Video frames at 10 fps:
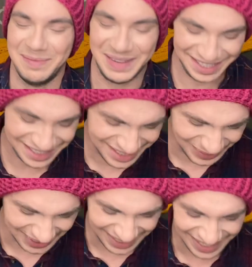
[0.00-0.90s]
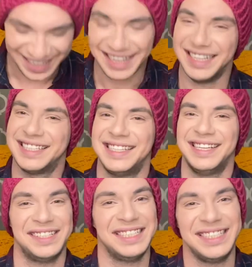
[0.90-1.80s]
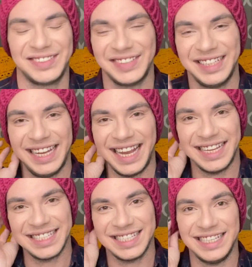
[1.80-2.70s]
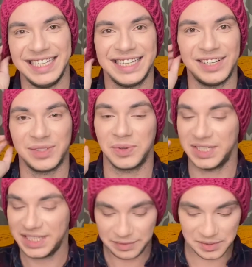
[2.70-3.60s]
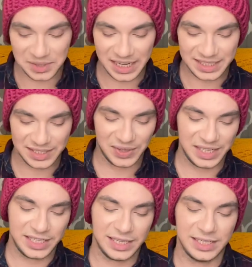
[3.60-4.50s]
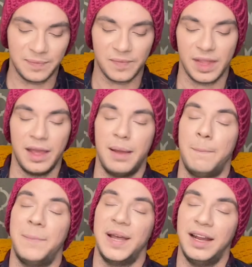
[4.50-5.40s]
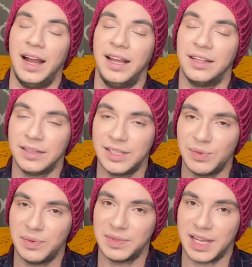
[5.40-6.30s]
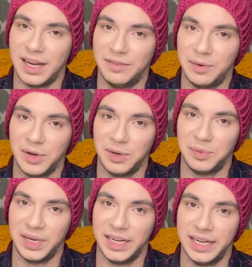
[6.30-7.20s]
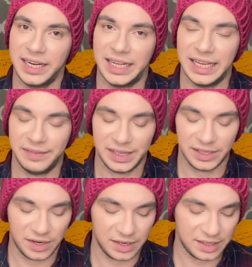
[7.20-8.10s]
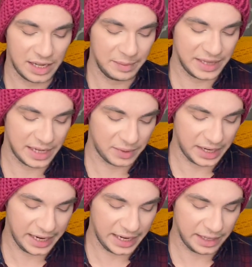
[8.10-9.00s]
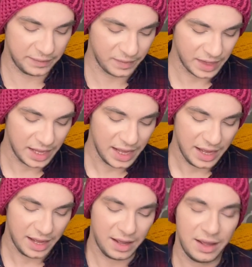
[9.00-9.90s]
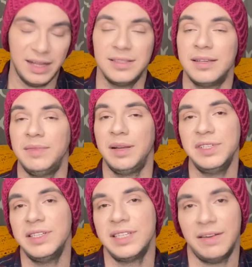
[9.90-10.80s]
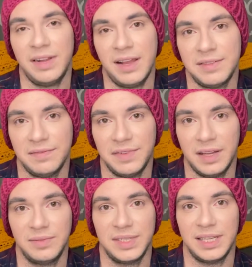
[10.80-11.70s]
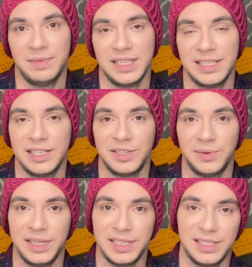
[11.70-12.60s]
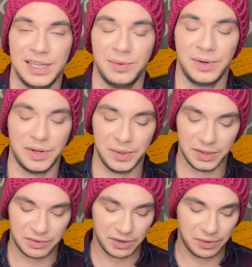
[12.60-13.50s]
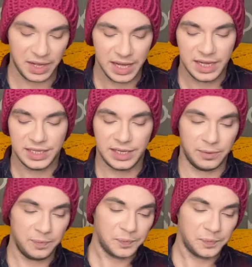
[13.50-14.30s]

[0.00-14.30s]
make this one. It's not nearly as detailed or difficult as the Grinch is, but I thought this one was kind of appropriate given the current climate that we're in. Uh, and sometimes you just have to have some fun with some of the situations that we're going through. So,